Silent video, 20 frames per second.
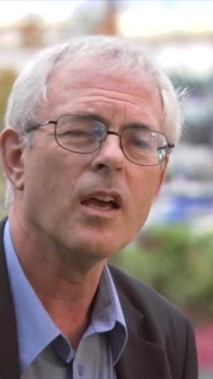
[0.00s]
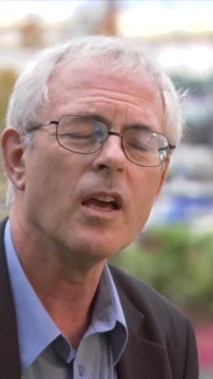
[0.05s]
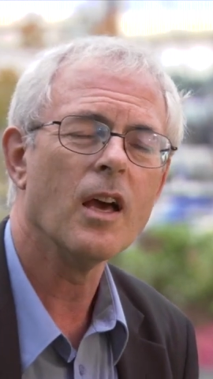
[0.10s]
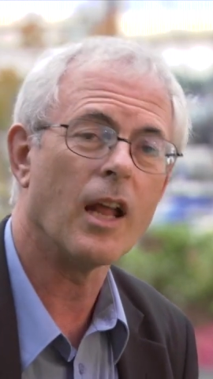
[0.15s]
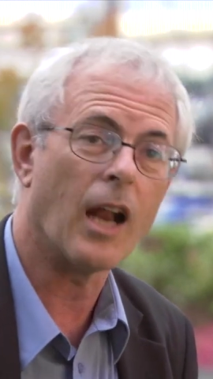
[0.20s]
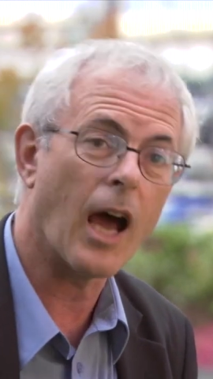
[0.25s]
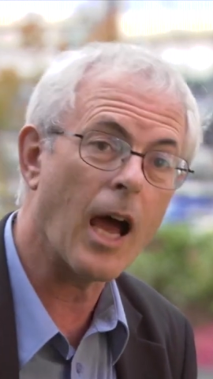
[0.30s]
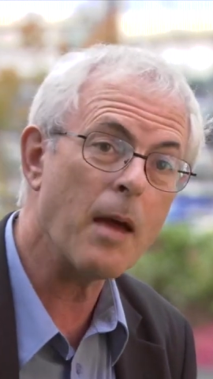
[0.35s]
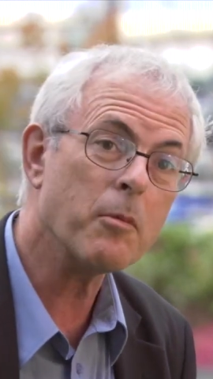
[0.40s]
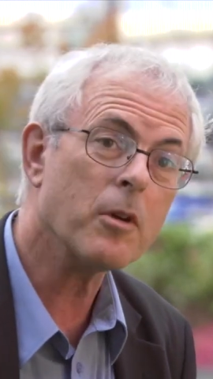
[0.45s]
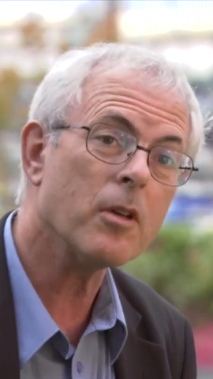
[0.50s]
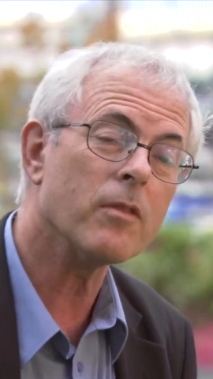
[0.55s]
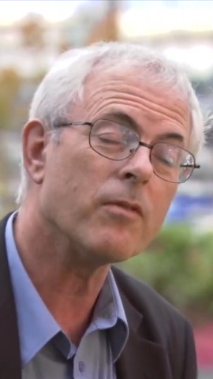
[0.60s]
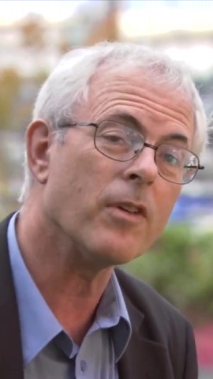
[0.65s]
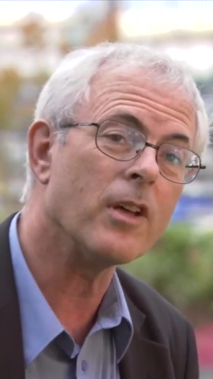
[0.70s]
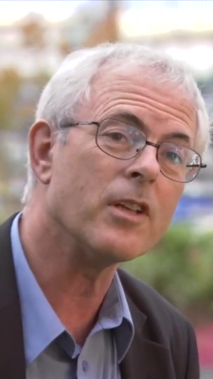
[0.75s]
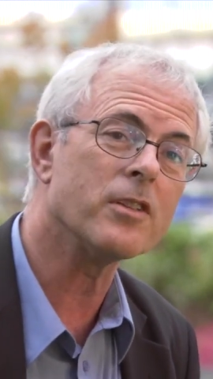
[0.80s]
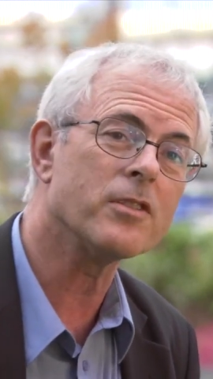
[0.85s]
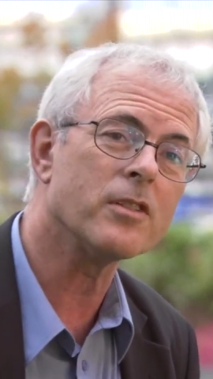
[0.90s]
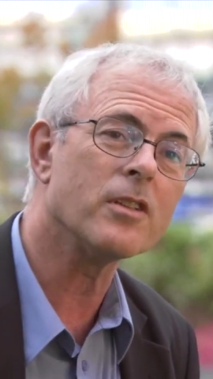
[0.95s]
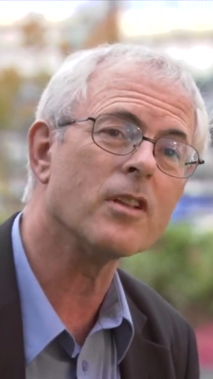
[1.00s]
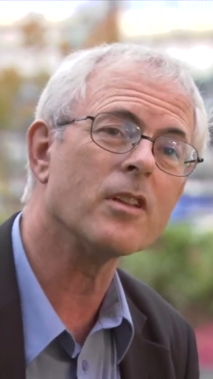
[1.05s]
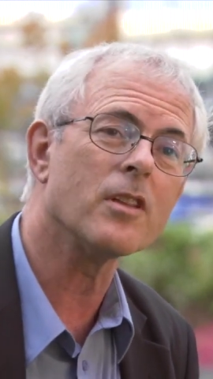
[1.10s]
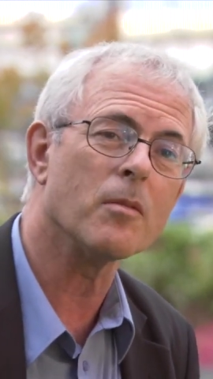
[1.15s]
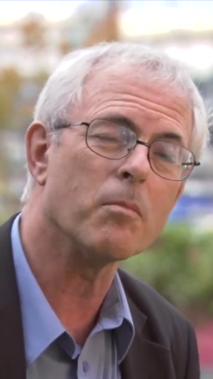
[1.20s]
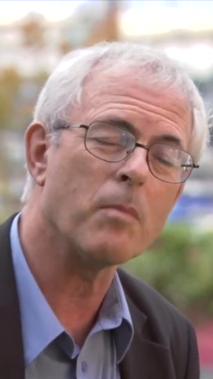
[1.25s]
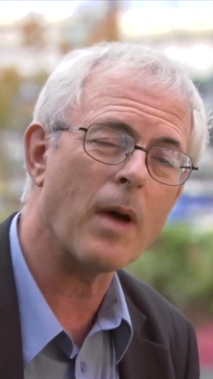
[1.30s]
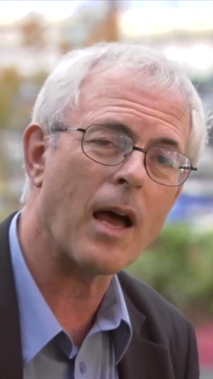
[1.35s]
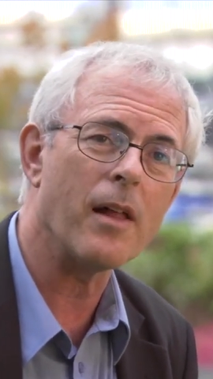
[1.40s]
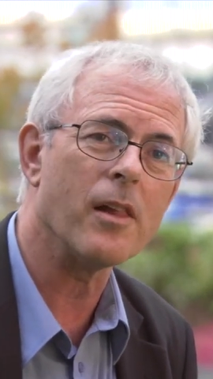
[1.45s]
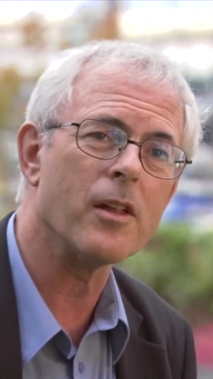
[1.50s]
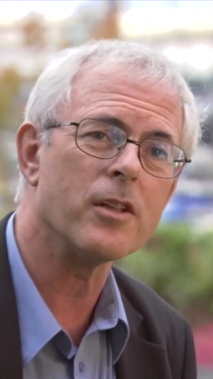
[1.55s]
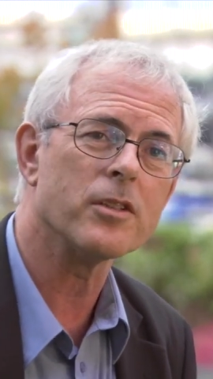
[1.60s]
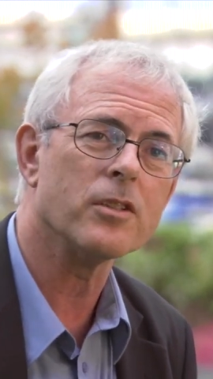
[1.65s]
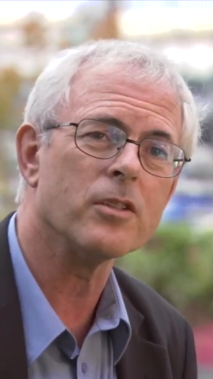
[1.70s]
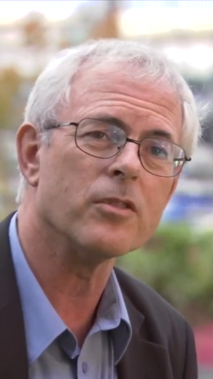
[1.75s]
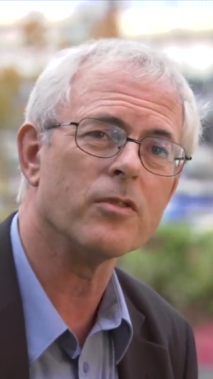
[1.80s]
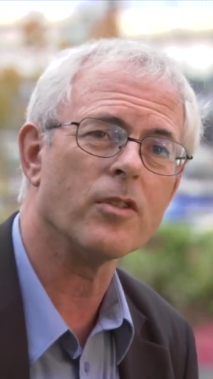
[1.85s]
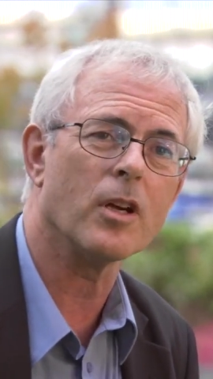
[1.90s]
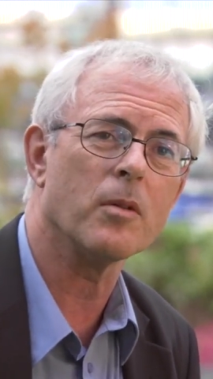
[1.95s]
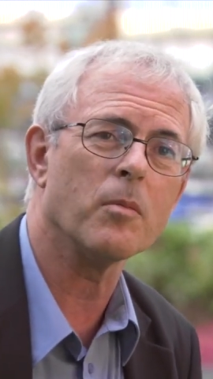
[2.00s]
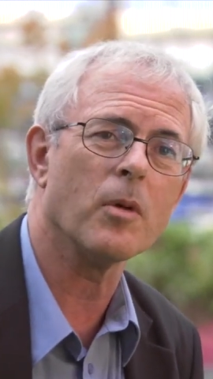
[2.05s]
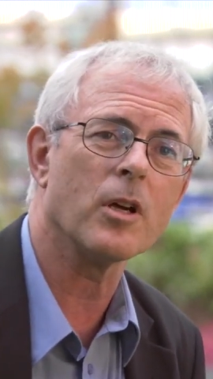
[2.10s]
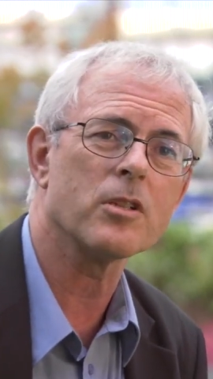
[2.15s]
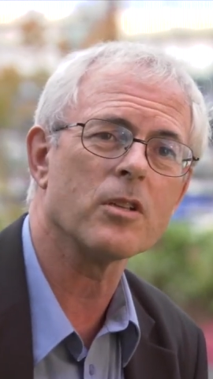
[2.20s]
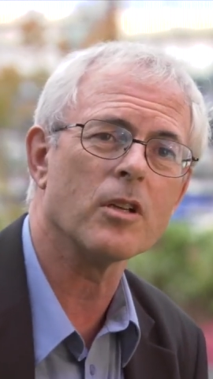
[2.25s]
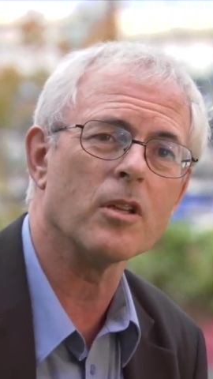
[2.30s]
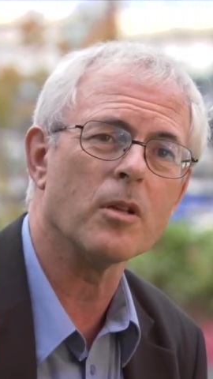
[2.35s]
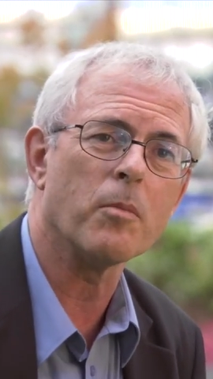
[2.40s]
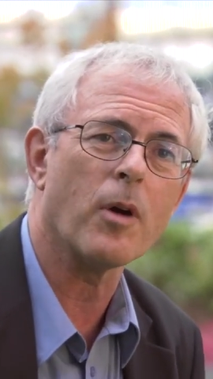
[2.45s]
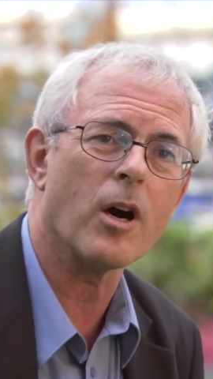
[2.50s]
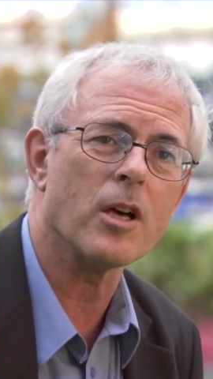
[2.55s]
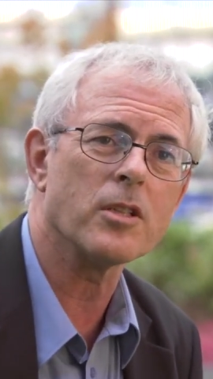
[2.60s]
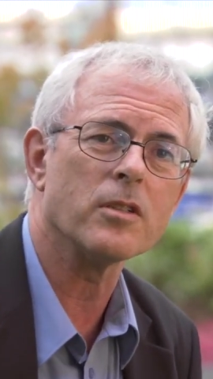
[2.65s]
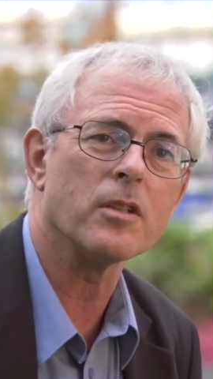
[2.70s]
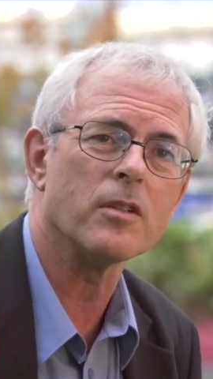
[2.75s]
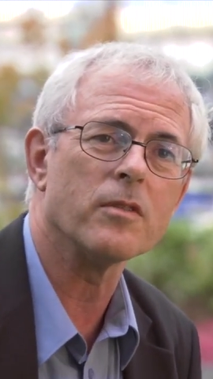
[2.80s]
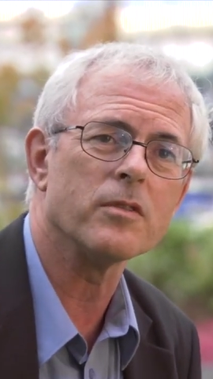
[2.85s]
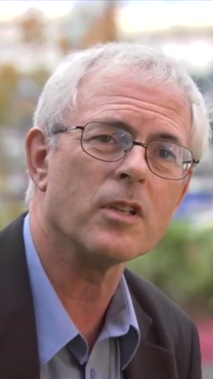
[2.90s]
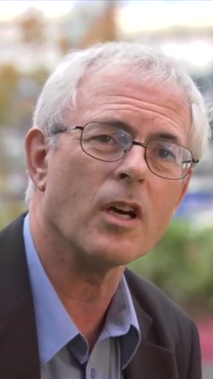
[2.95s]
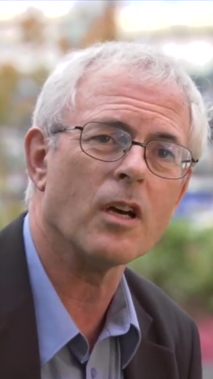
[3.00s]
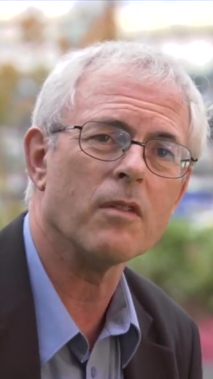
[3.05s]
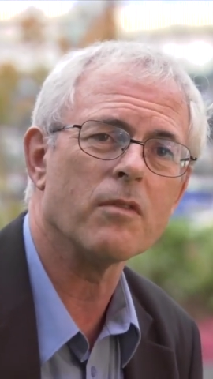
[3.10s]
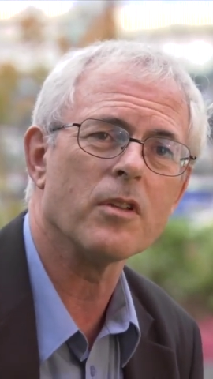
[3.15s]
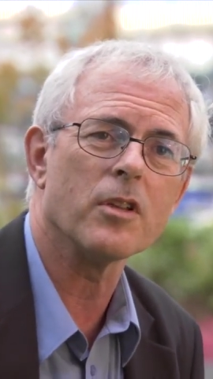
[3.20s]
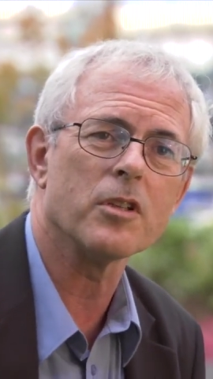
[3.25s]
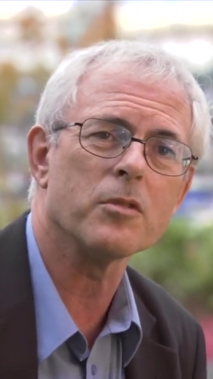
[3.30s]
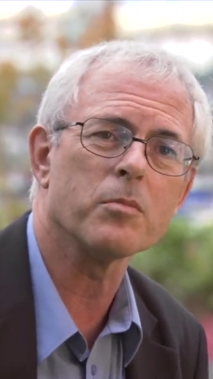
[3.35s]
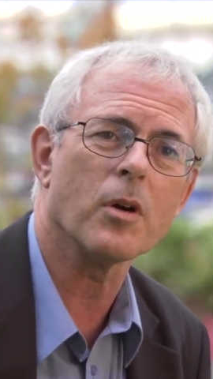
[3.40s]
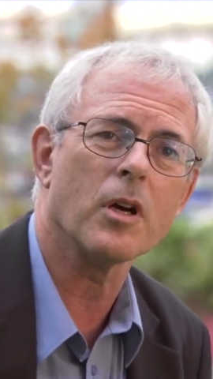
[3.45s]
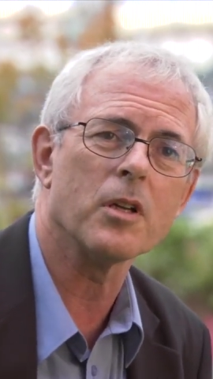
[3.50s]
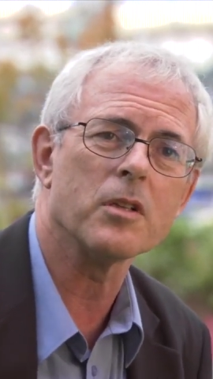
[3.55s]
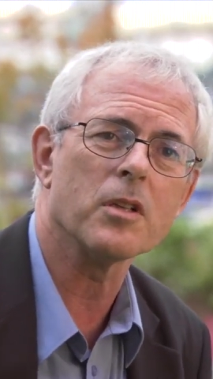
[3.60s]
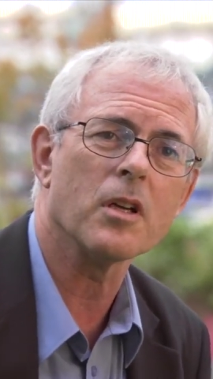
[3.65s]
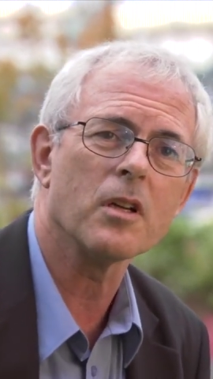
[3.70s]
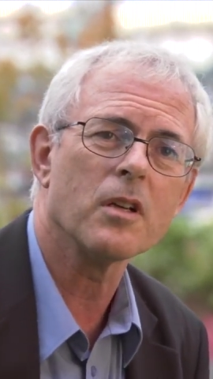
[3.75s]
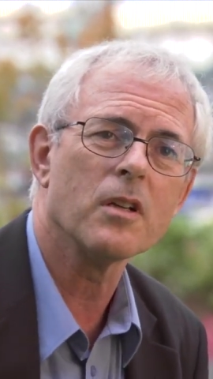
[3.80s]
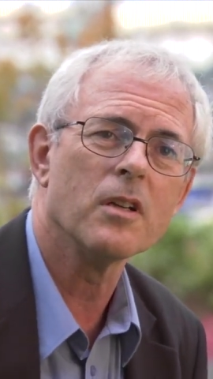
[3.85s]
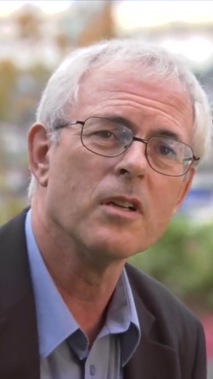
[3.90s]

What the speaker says: And I'm convinced that the balance is very much on the positive side for this project.